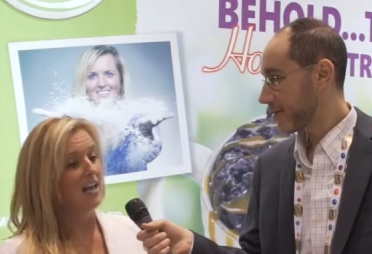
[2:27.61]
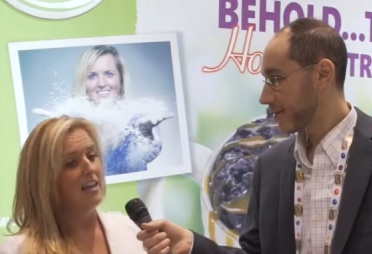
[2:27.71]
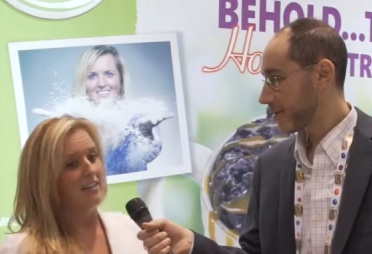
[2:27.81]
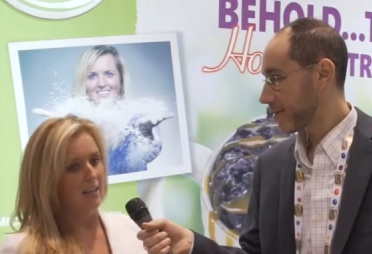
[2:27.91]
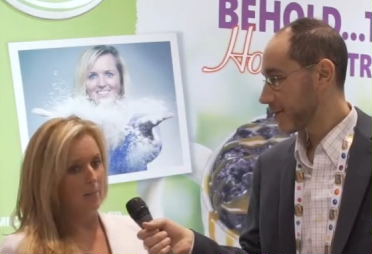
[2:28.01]

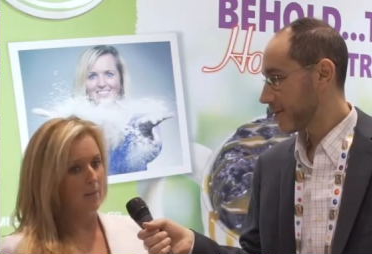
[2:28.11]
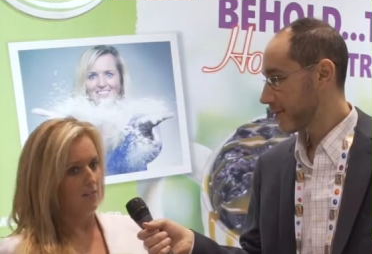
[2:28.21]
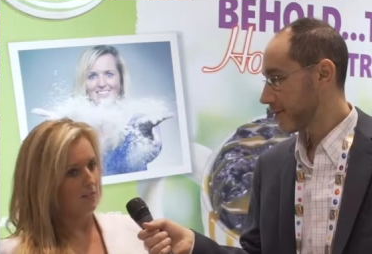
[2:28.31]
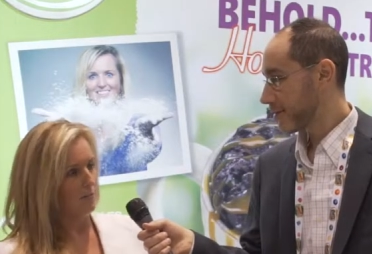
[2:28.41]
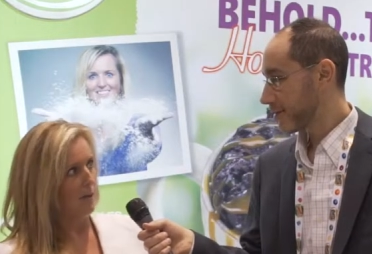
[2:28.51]
Speaker 1: They gave me
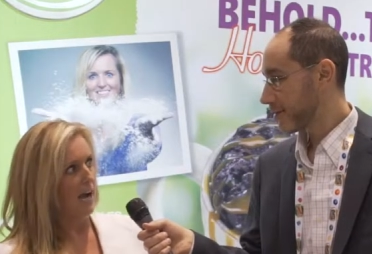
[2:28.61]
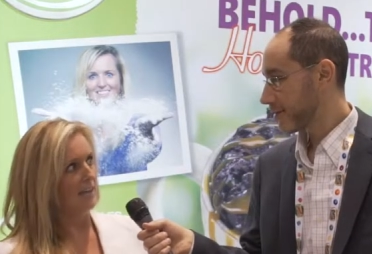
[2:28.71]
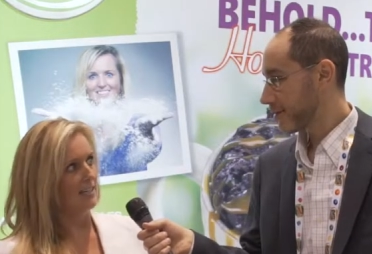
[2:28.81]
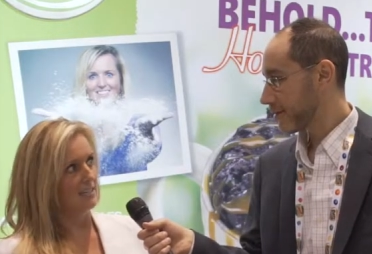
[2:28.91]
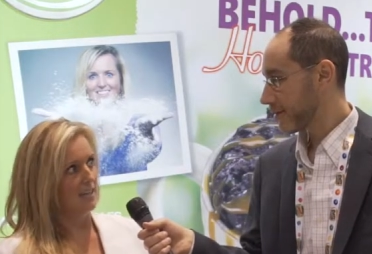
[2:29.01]

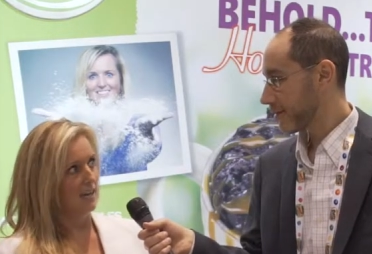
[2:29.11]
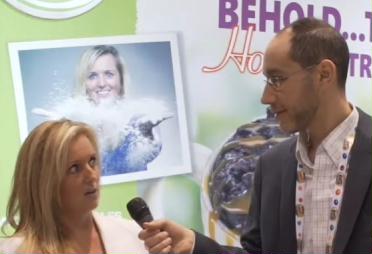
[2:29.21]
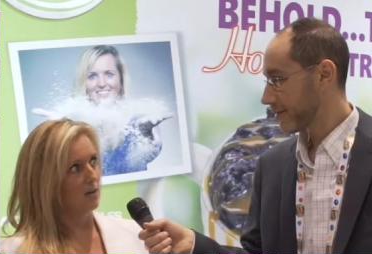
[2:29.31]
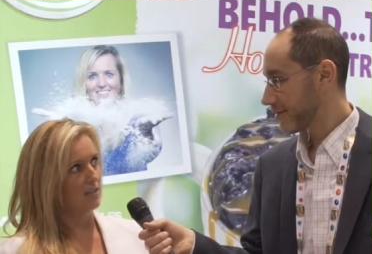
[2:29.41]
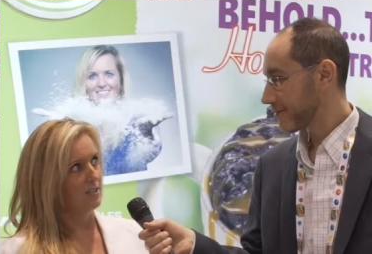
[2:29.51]
feedback as I
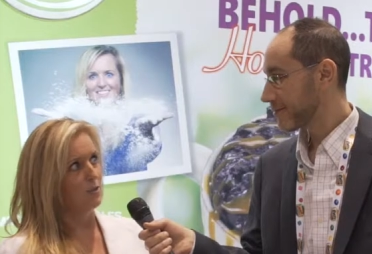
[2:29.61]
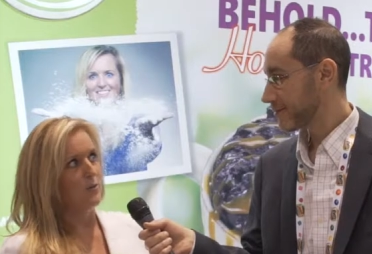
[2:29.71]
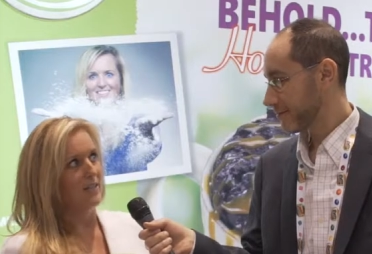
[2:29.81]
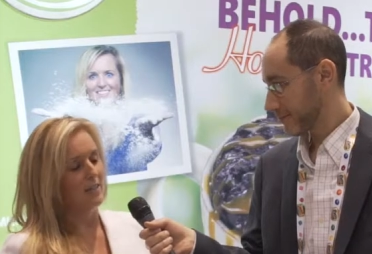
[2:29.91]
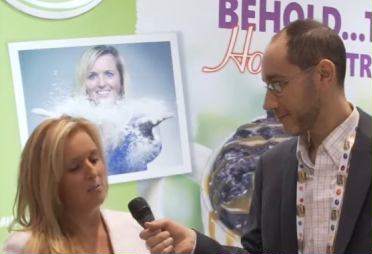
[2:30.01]
was
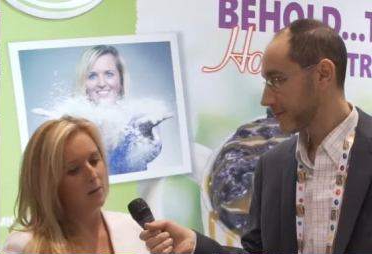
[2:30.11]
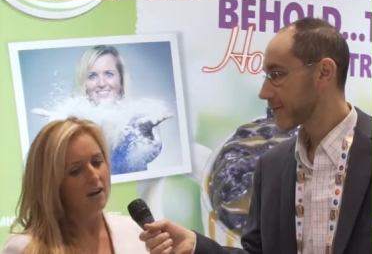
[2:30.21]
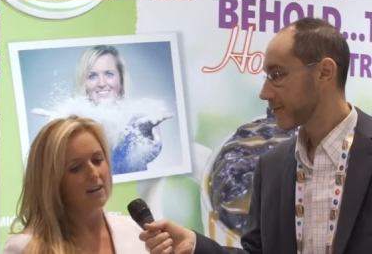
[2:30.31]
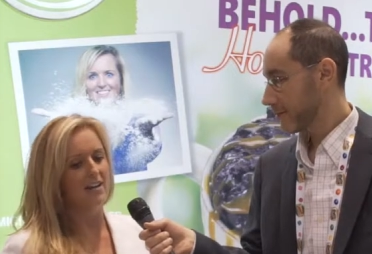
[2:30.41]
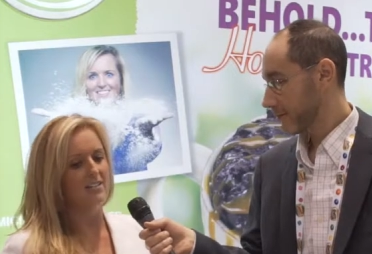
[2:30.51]
tweaking the
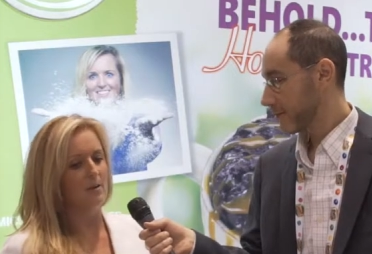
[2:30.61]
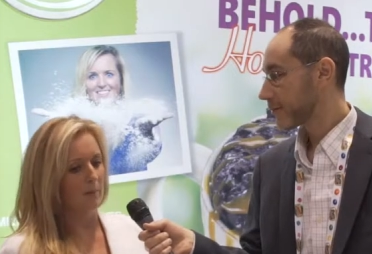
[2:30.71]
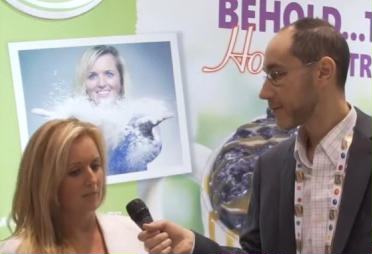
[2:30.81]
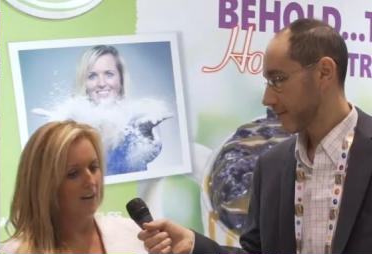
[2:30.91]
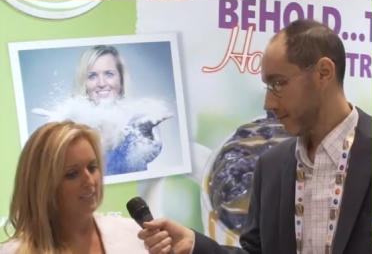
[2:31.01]
product and
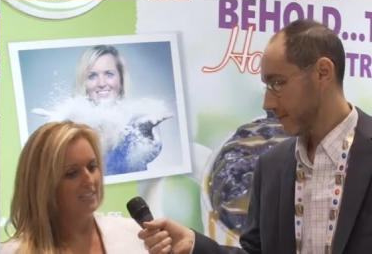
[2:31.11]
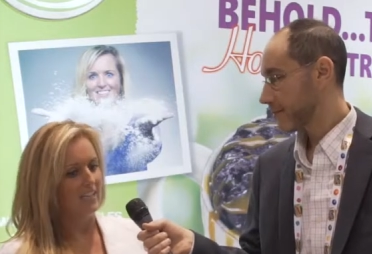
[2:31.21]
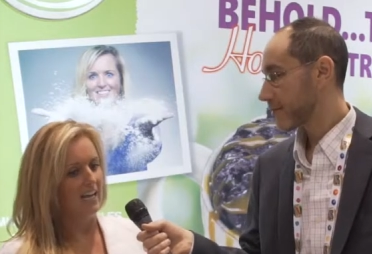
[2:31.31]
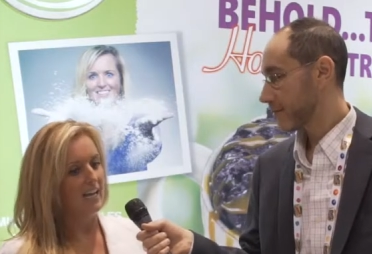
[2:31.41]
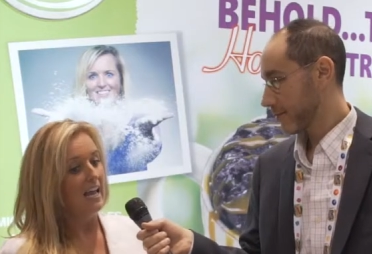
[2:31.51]
perfecting
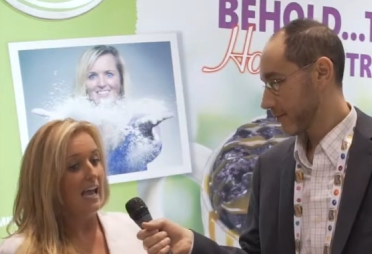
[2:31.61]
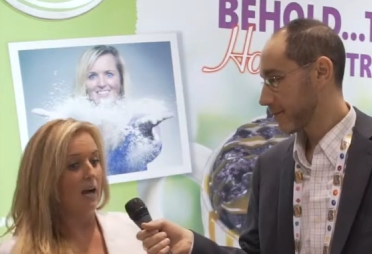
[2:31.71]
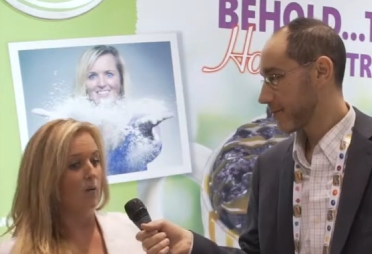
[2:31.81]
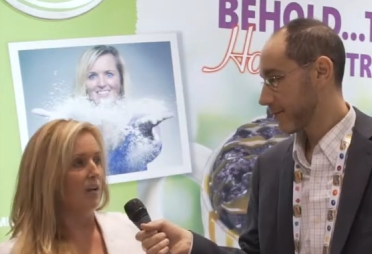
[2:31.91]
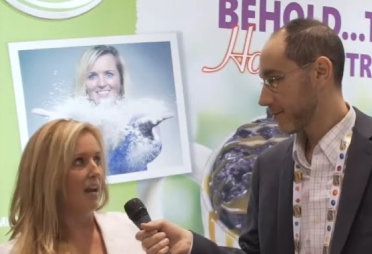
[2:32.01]
it.
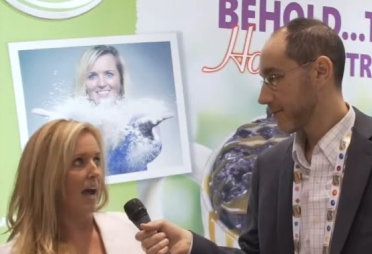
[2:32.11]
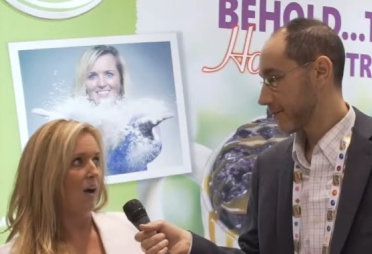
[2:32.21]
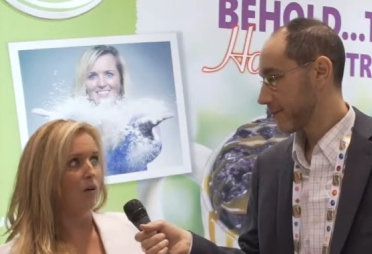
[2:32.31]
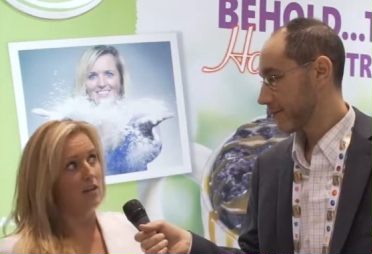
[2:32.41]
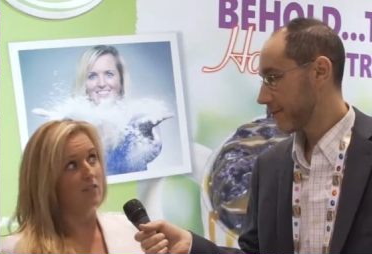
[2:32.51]
And we're
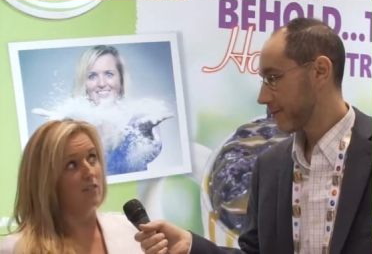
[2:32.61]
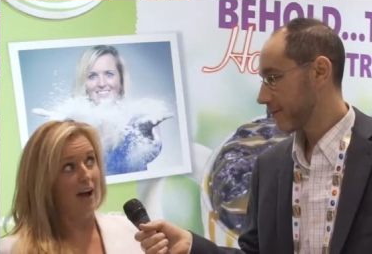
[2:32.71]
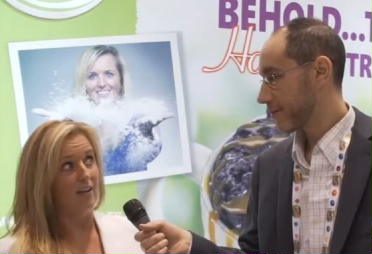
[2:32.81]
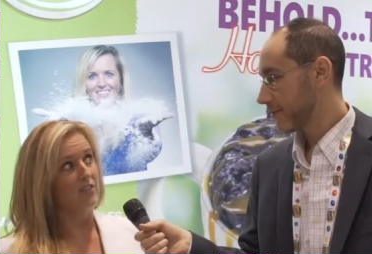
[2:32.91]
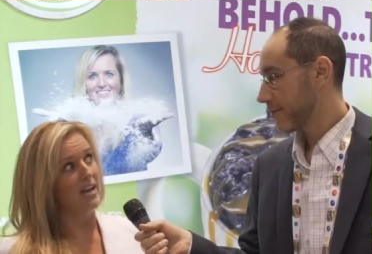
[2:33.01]
now in
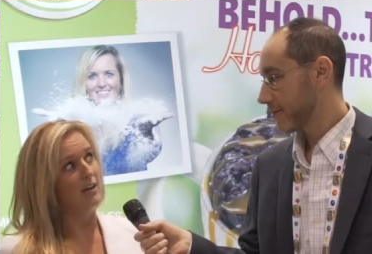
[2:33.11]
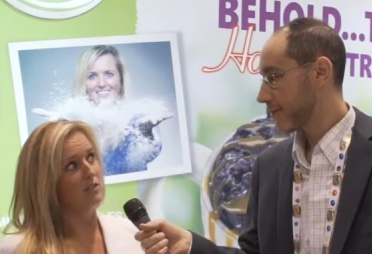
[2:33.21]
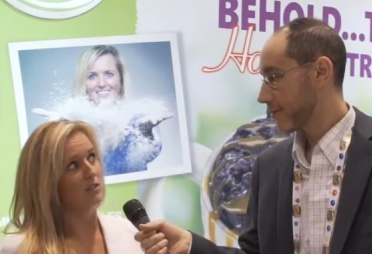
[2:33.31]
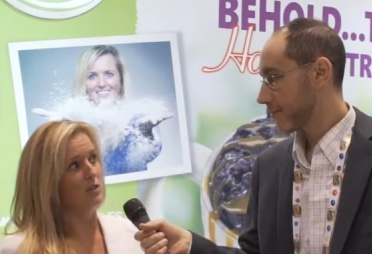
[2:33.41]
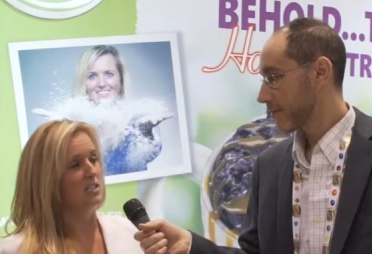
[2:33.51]

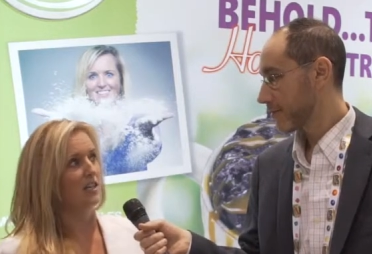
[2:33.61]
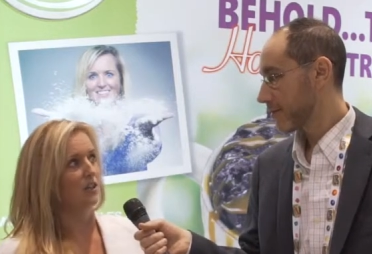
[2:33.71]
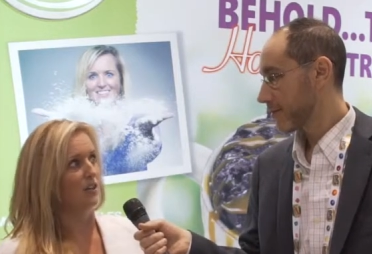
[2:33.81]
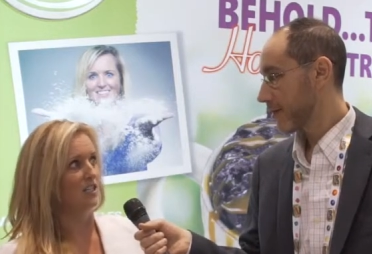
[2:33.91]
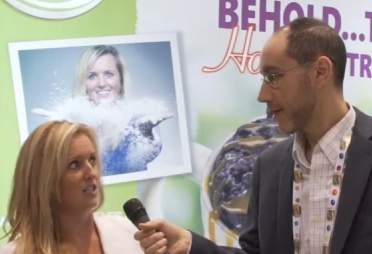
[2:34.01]
5,000 retail
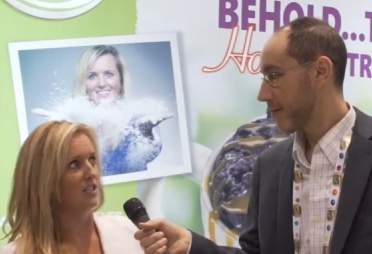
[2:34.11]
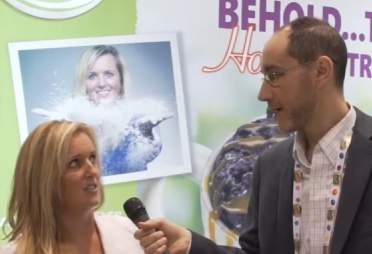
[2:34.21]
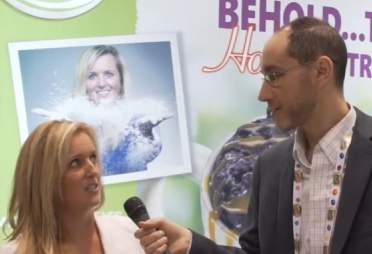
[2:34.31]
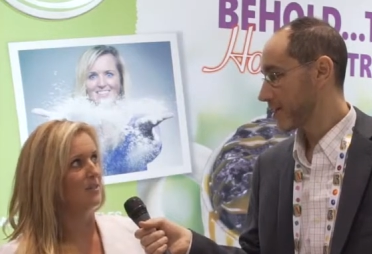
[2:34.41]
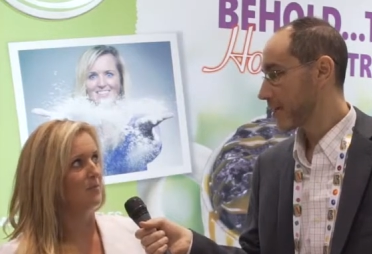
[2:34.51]
locations.
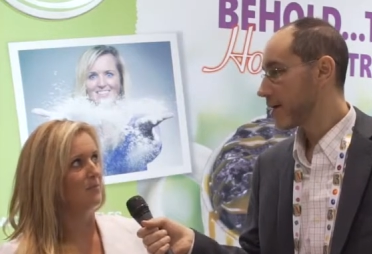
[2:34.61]
Amazing.